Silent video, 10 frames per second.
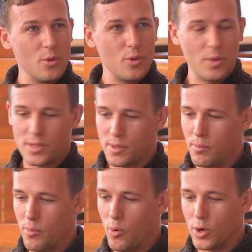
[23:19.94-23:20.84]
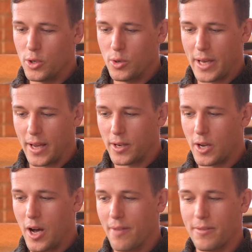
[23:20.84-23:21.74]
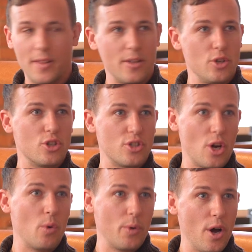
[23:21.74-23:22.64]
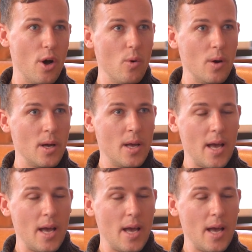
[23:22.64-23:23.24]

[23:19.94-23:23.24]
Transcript: you do this, the more you get confident that you just don't know.